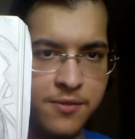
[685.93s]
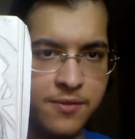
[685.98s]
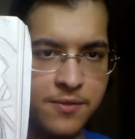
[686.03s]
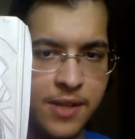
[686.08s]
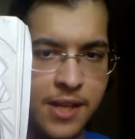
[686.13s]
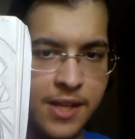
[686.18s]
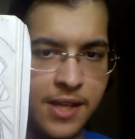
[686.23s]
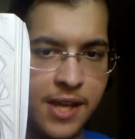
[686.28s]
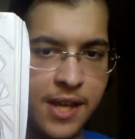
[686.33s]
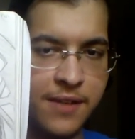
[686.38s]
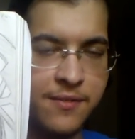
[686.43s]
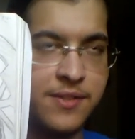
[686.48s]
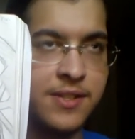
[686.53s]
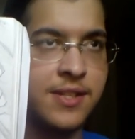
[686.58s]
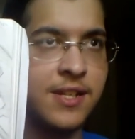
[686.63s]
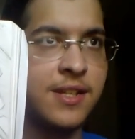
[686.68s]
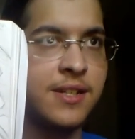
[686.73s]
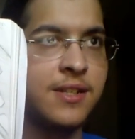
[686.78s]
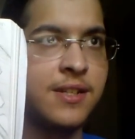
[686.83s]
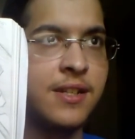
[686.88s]
I haven't
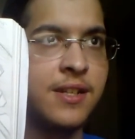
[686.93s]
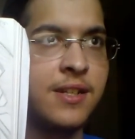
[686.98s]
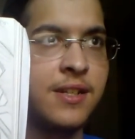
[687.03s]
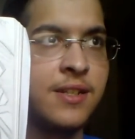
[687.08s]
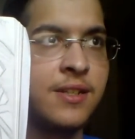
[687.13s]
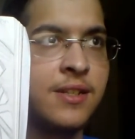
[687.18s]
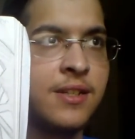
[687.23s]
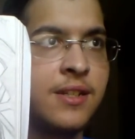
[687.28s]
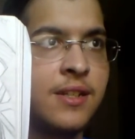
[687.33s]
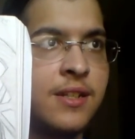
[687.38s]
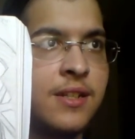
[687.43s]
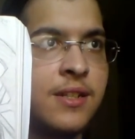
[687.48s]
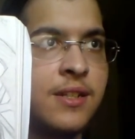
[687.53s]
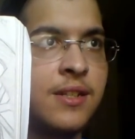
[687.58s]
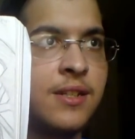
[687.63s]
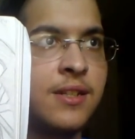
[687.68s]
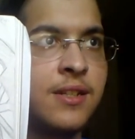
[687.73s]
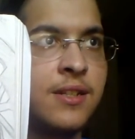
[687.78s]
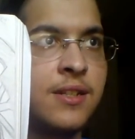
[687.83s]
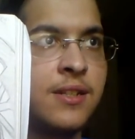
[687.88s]
done
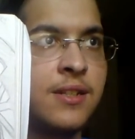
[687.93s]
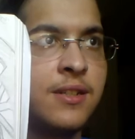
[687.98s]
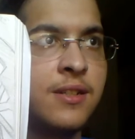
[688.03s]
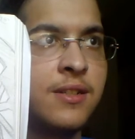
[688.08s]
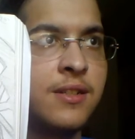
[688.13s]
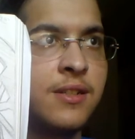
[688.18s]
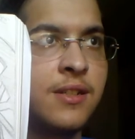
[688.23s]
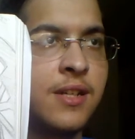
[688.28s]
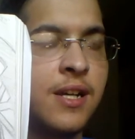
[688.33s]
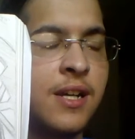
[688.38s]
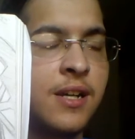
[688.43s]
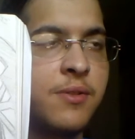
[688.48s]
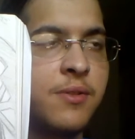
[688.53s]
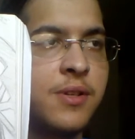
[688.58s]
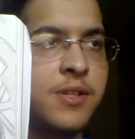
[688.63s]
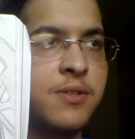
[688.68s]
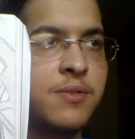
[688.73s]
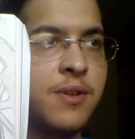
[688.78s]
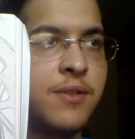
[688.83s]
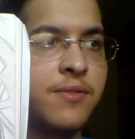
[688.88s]

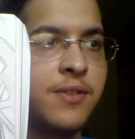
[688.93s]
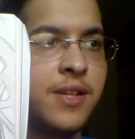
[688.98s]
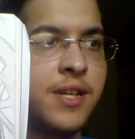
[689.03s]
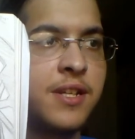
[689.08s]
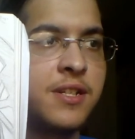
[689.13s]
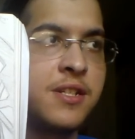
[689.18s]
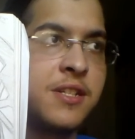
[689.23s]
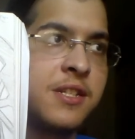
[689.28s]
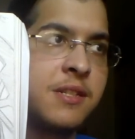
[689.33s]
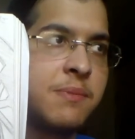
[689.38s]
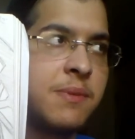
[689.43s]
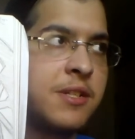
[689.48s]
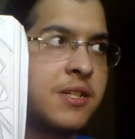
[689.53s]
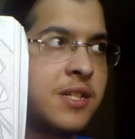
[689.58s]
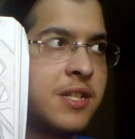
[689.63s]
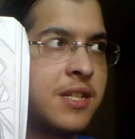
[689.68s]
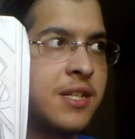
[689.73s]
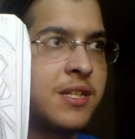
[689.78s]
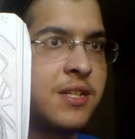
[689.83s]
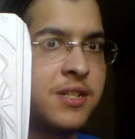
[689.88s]
Conquest or Revelations, but
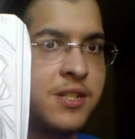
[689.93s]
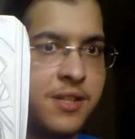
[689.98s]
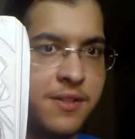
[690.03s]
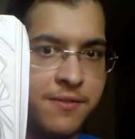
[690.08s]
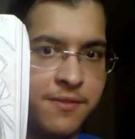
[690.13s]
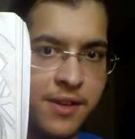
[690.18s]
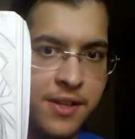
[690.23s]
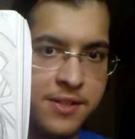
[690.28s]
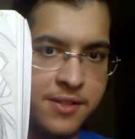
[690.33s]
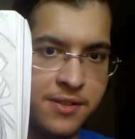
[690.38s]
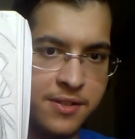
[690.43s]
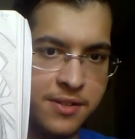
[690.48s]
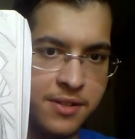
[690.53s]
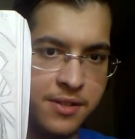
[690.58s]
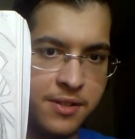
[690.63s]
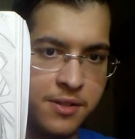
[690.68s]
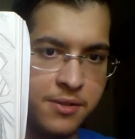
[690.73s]
she fights her